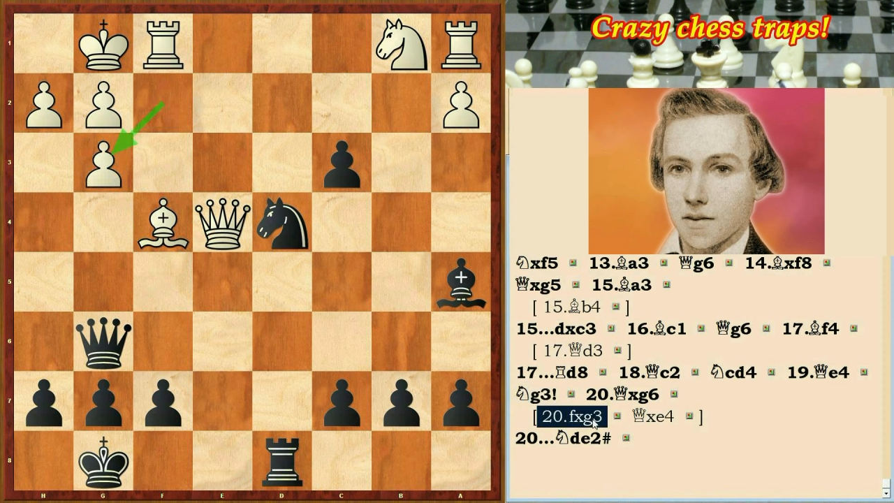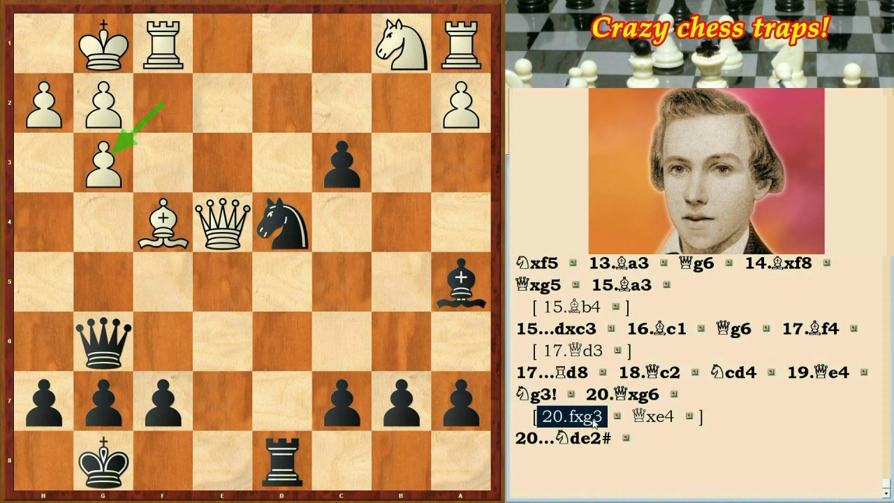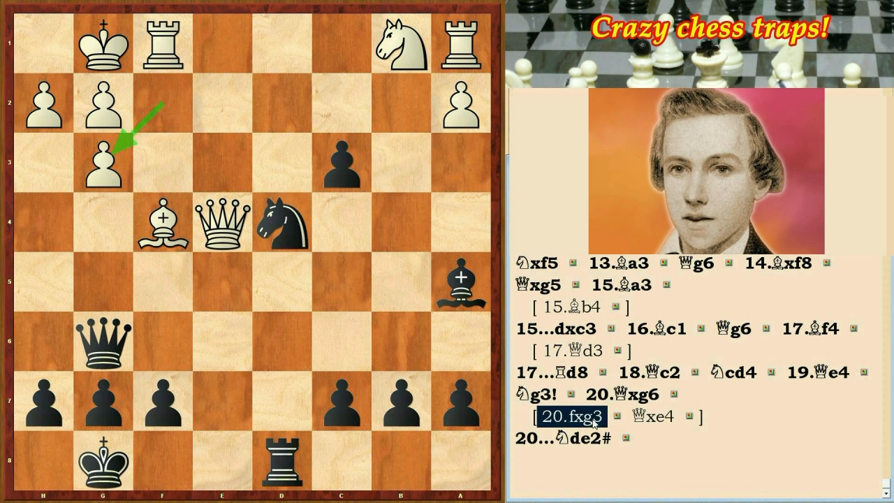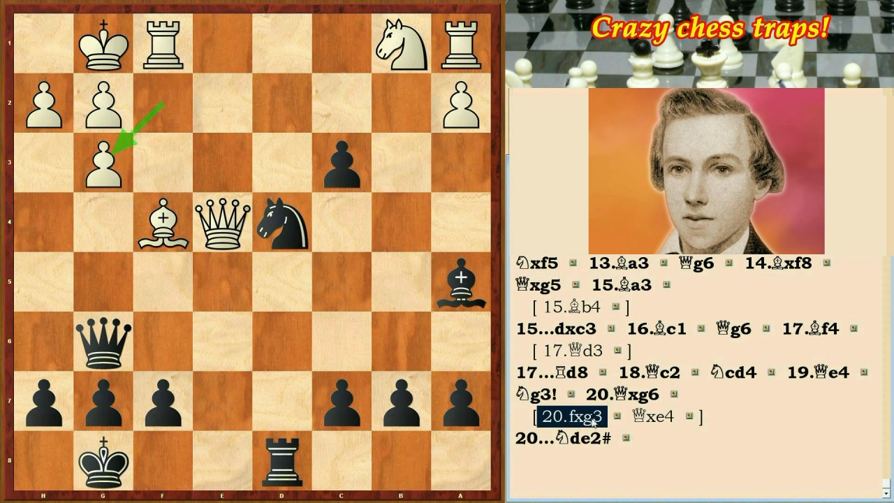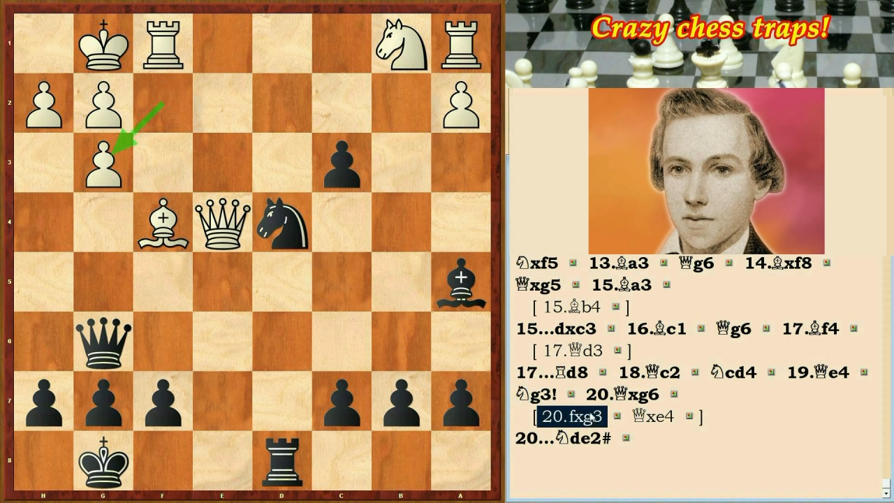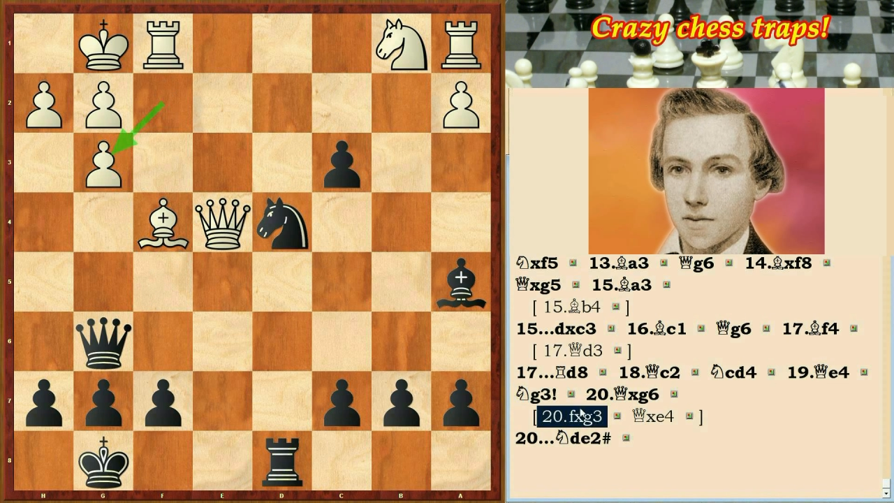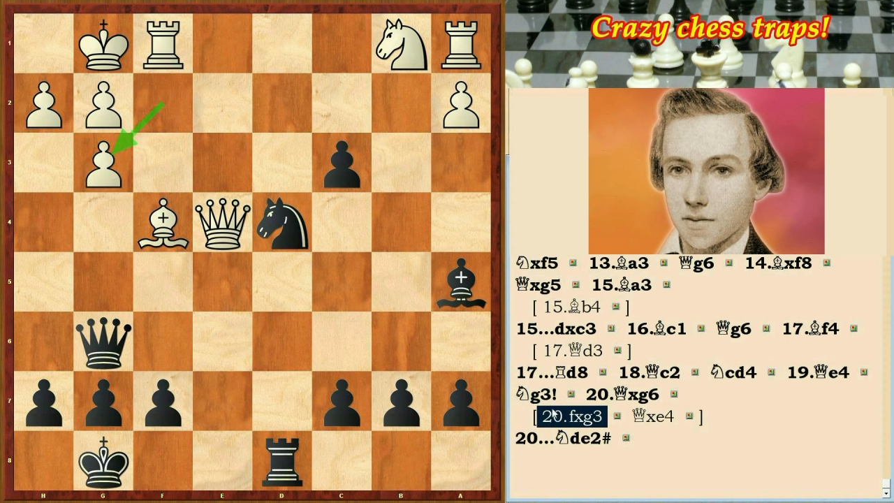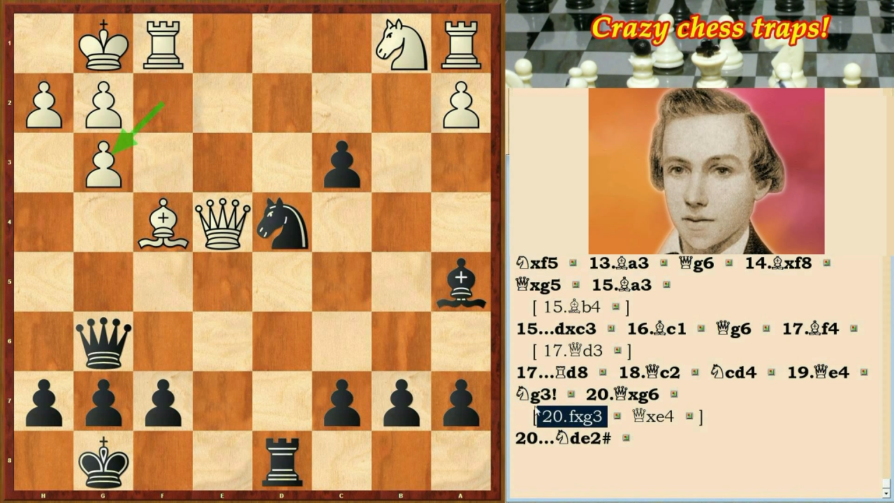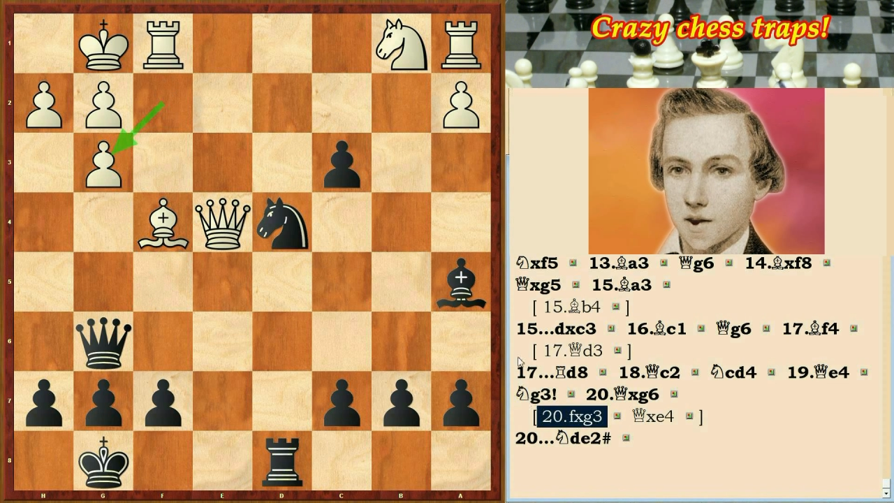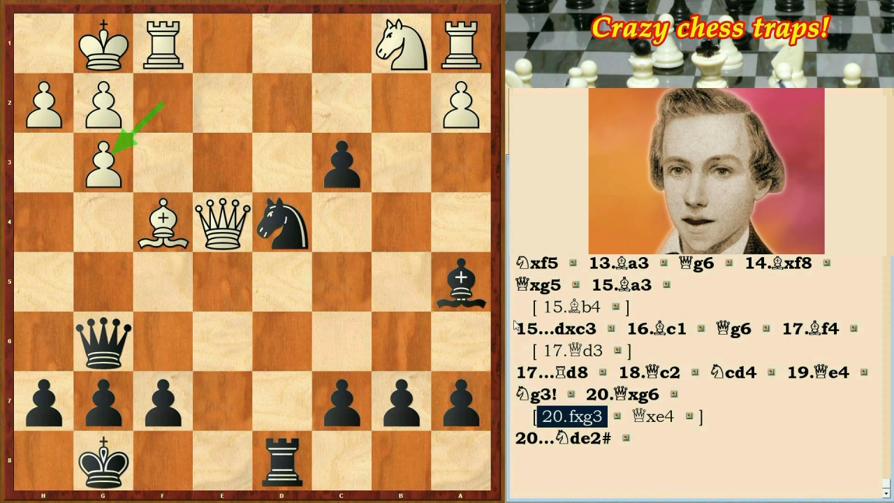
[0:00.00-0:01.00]
they lose
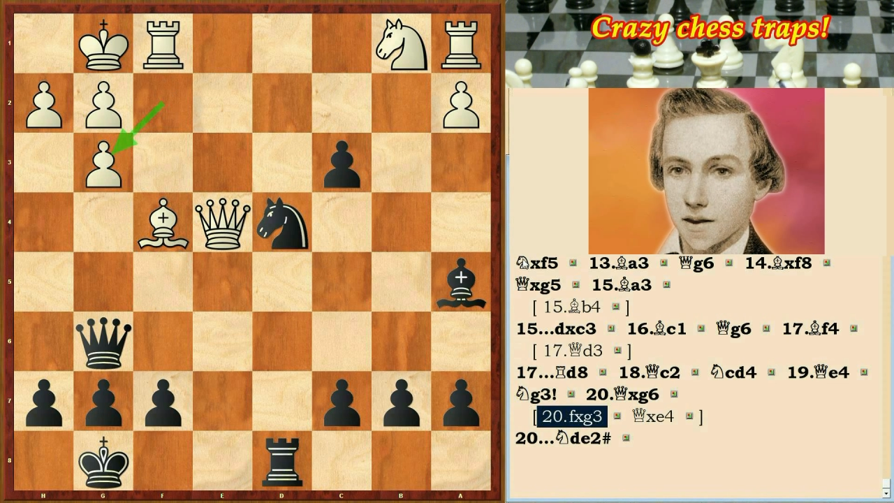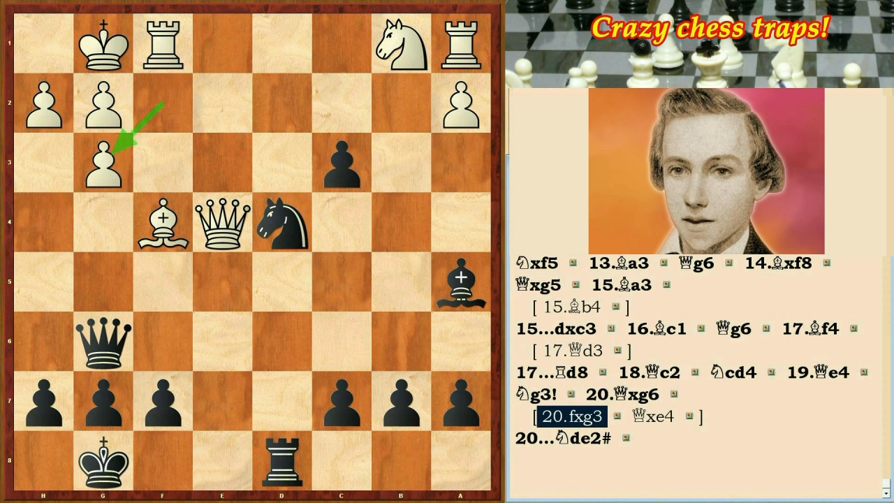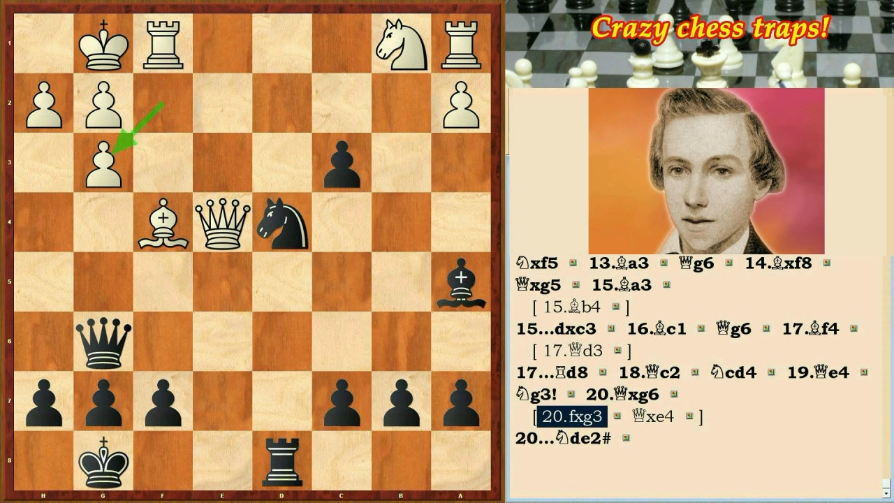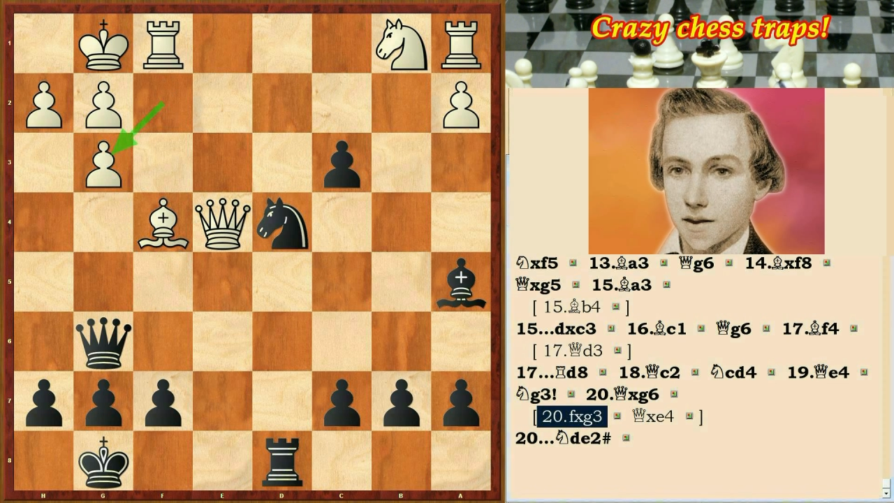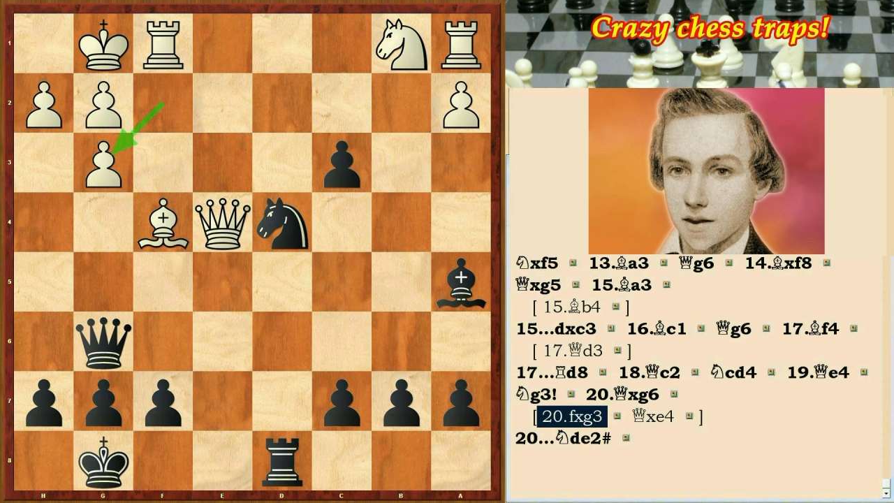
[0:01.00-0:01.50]
the queen.